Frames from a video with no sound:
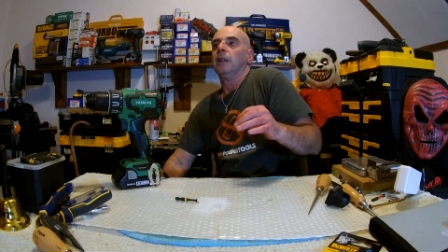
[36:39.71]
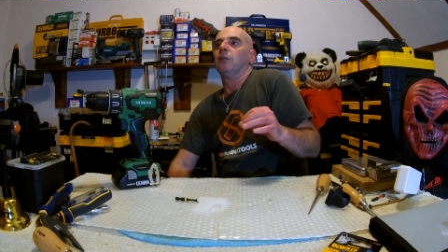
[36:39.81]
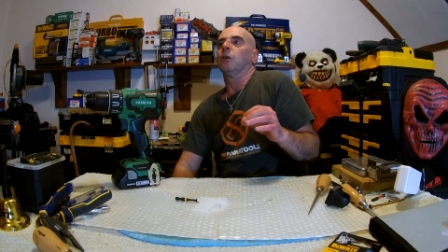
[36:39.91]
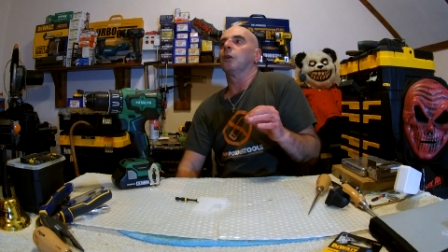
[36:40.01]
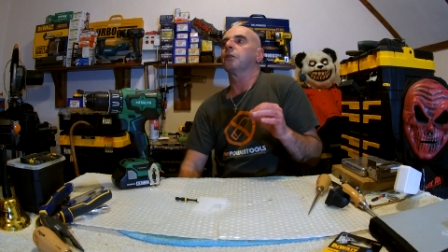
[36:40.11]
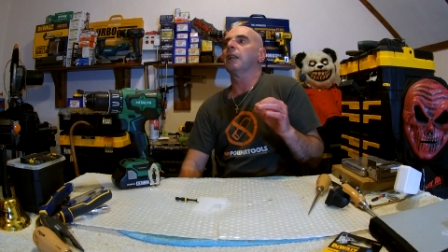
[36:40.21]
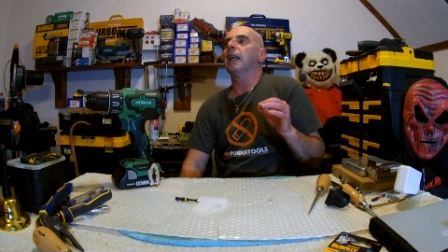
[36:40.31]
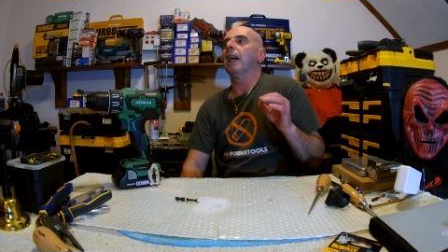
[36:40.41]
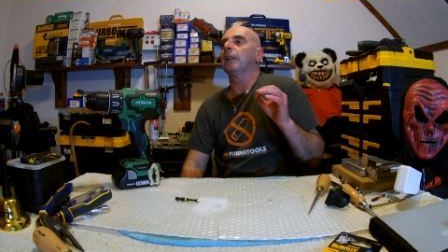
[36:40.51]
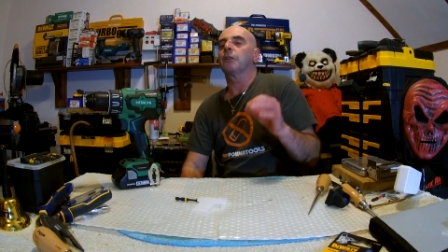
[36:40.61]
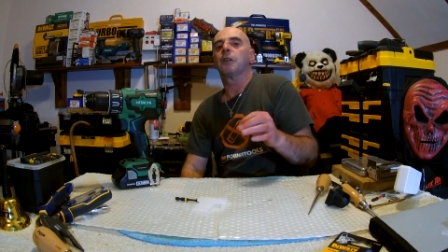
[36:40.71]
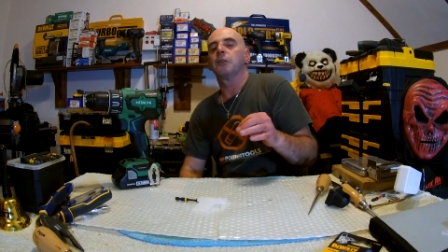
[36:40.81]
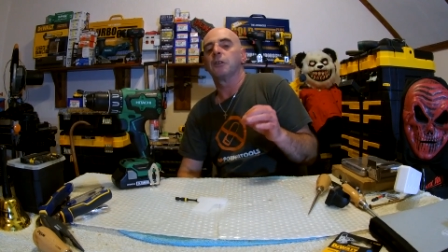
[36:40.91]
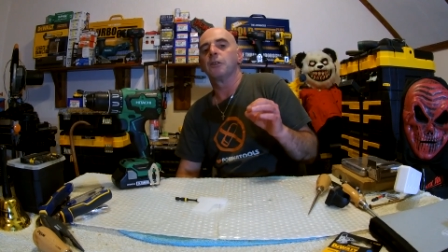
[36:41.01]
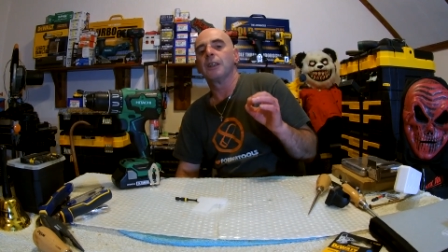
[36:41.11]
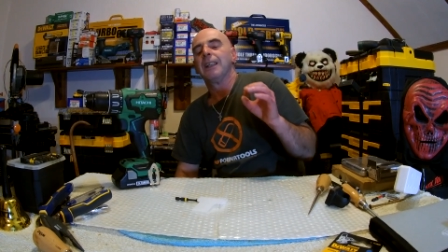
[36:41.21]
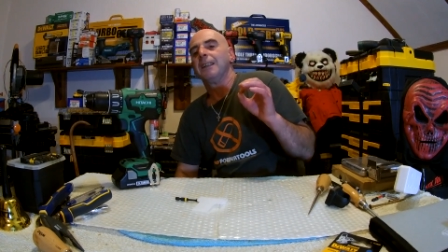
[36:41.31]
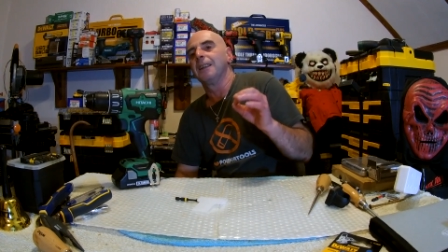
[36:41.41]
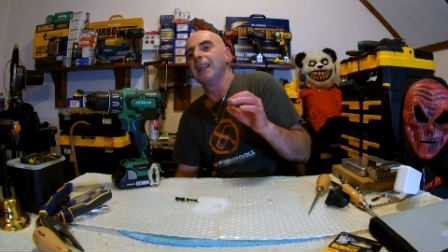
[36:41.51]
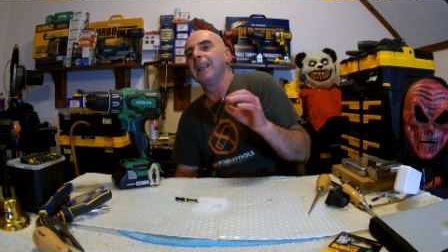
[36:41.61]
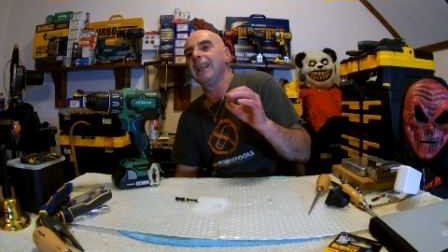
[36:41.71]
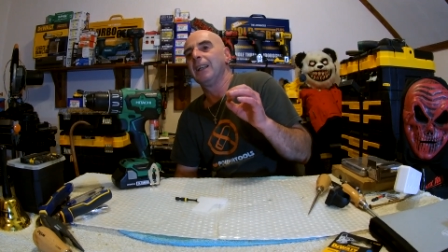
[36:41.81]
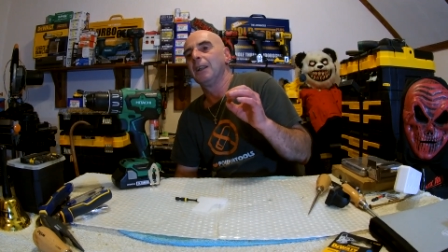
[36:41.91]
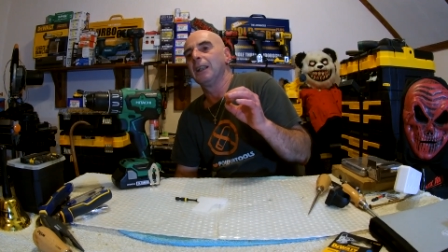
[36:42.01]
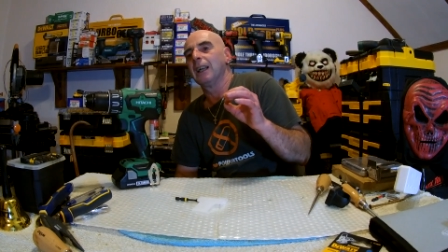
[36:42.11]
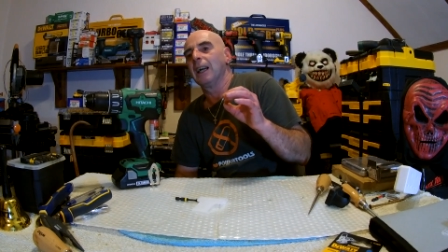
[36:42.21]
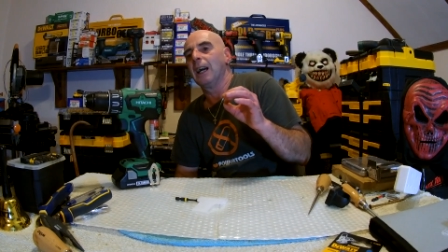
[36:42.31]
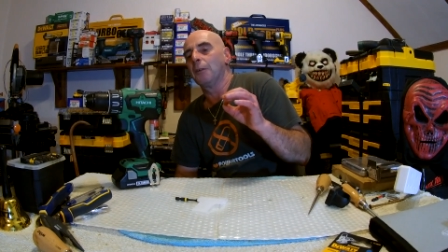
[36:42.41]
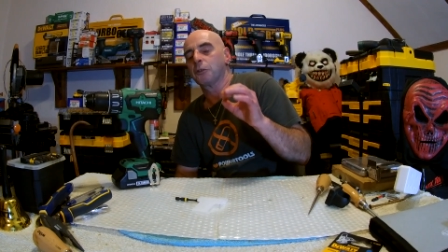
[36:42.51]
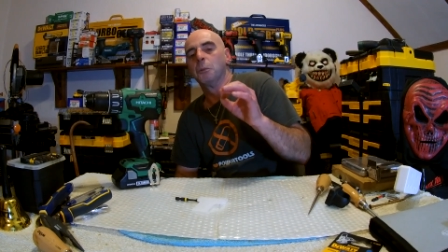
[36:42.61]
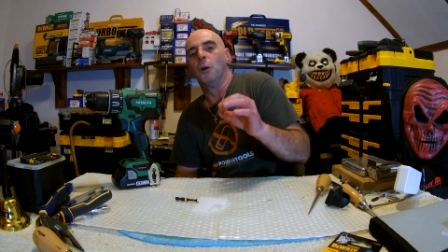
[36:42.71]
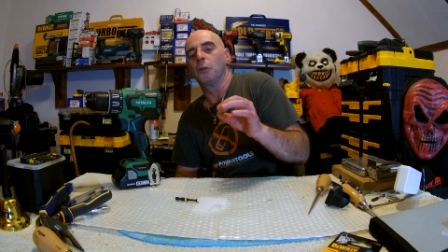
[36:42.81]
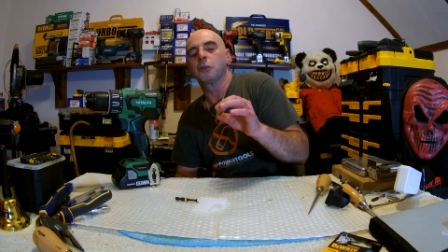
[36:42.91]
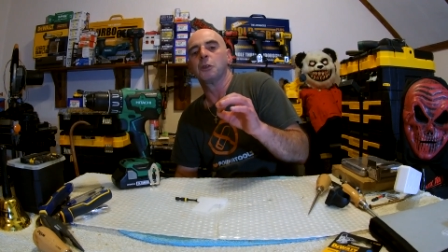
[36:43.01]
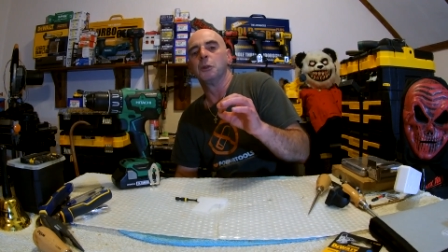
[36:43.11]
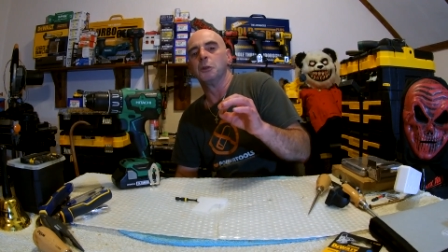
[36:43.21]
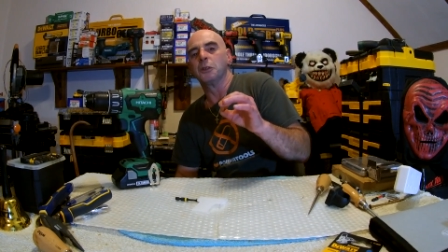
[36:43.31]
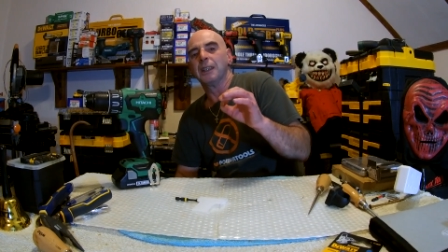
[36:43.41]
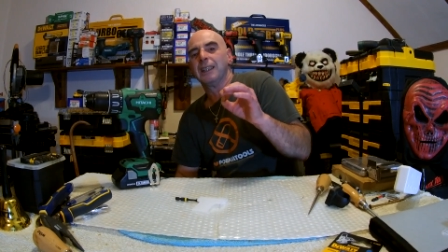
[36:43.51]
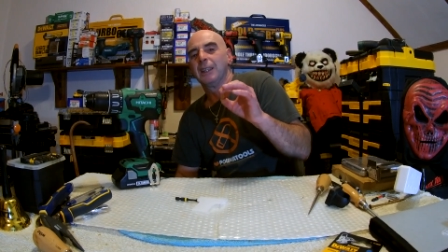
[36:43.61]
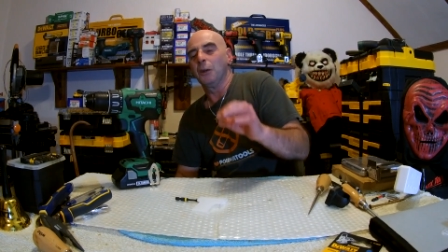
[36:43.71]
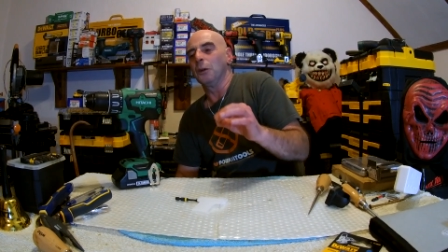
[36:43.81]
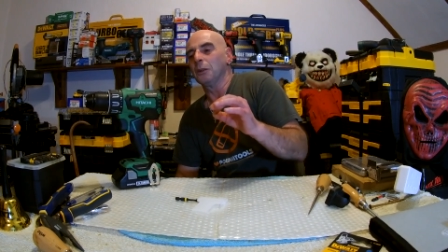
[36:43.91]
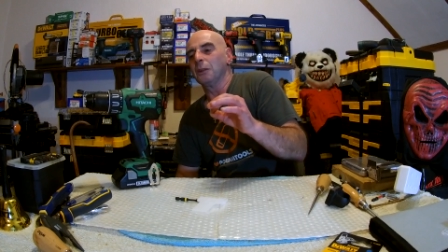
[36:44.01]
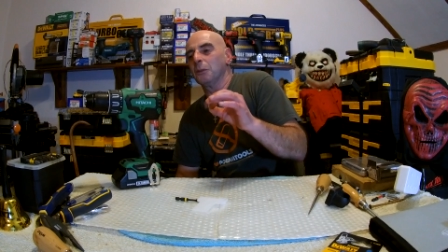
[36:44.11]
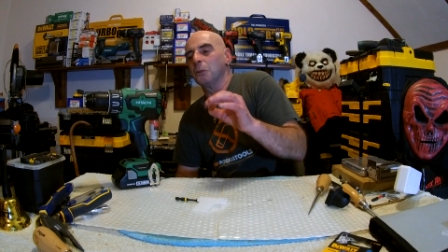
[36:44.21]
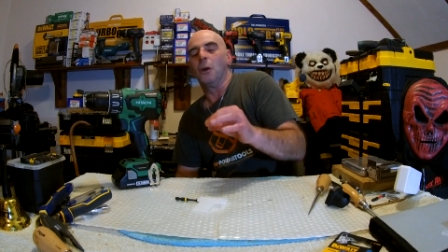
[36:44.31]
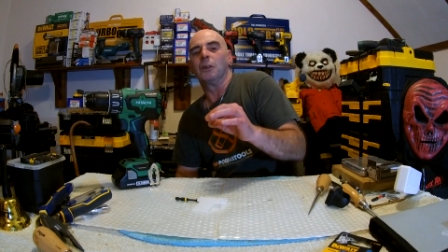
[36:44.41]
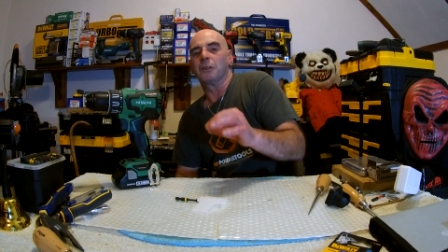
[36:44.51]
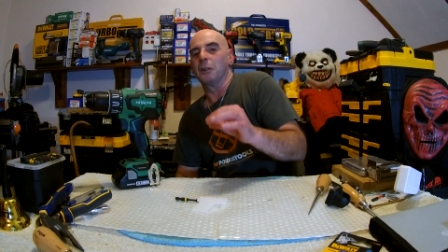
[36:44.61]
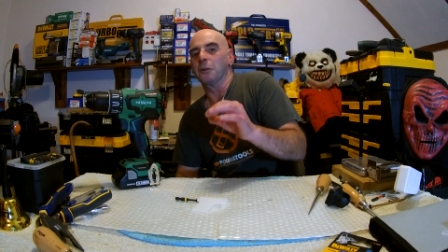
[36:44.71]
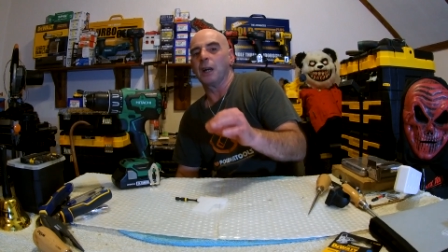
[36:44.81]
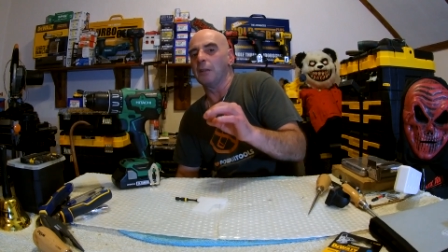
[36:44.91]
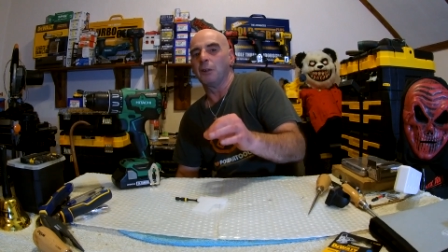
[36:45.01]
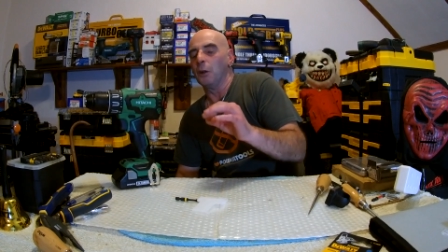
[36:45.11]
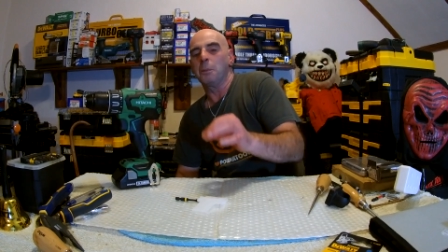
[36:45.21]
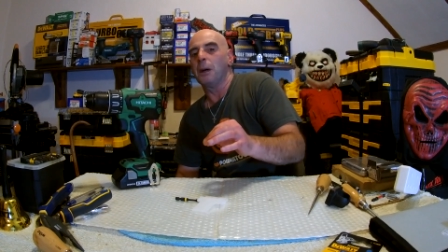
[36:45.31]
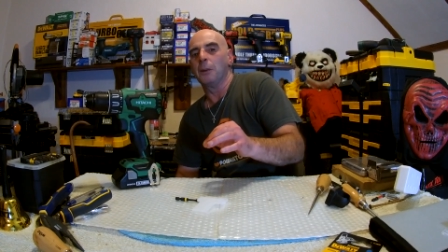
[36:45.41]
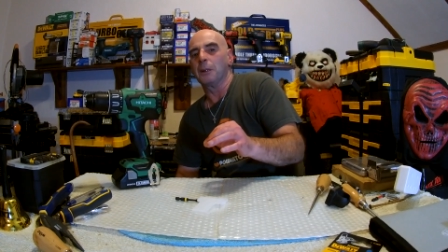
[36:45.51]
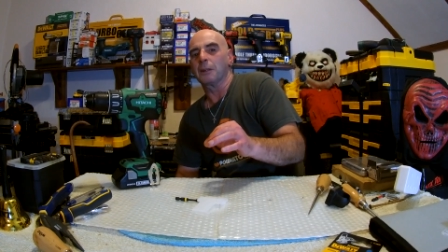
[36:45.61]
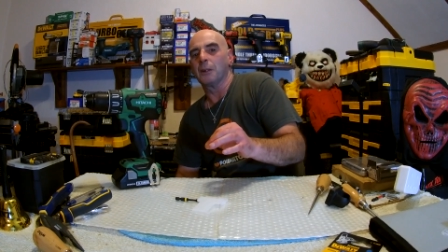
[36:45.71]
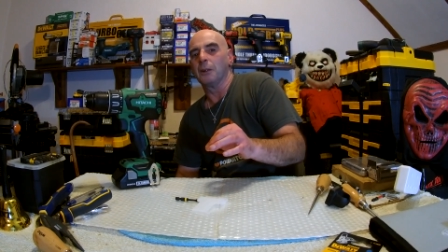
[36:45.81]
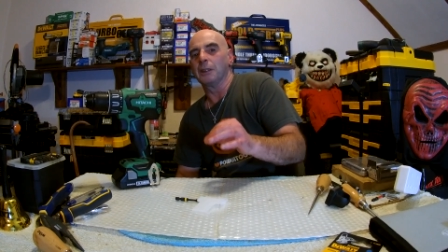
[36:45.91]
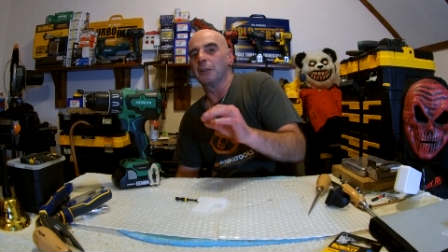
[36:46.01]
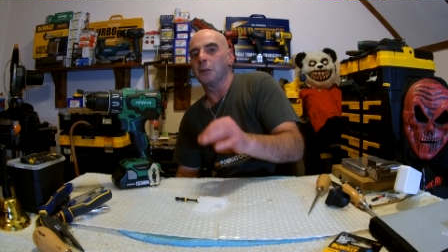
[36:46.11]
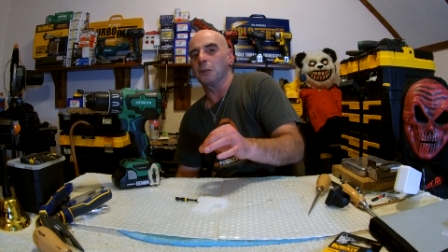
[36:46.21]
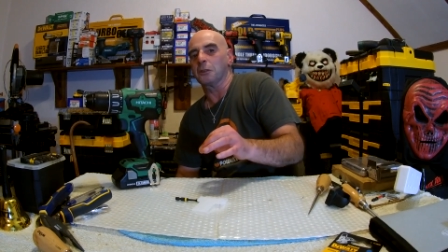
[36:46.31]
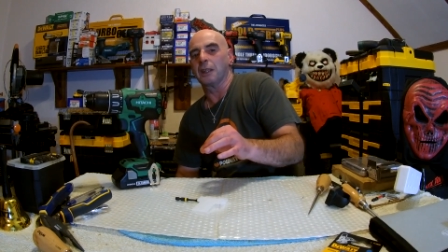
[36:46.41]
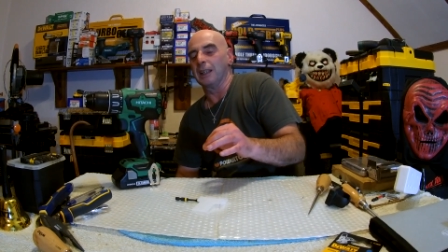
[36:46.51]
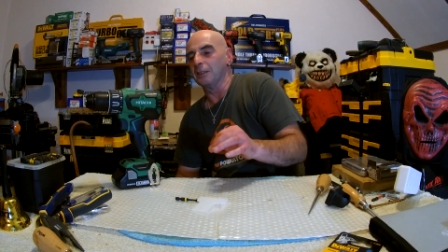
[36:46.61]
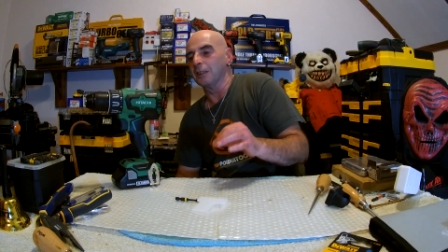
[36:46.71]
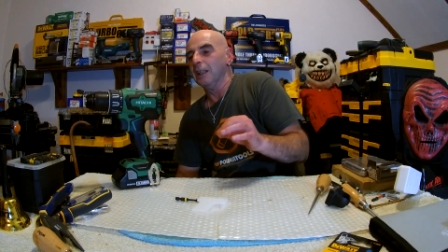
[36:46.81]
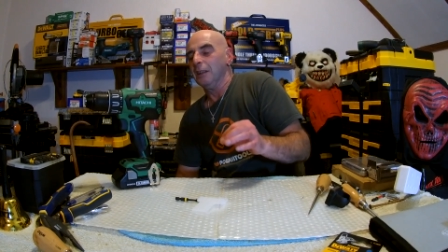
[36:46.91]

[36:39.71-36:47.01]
So I say electricians, they have small screws. They don't want drills that have a lot of power on the torque settings.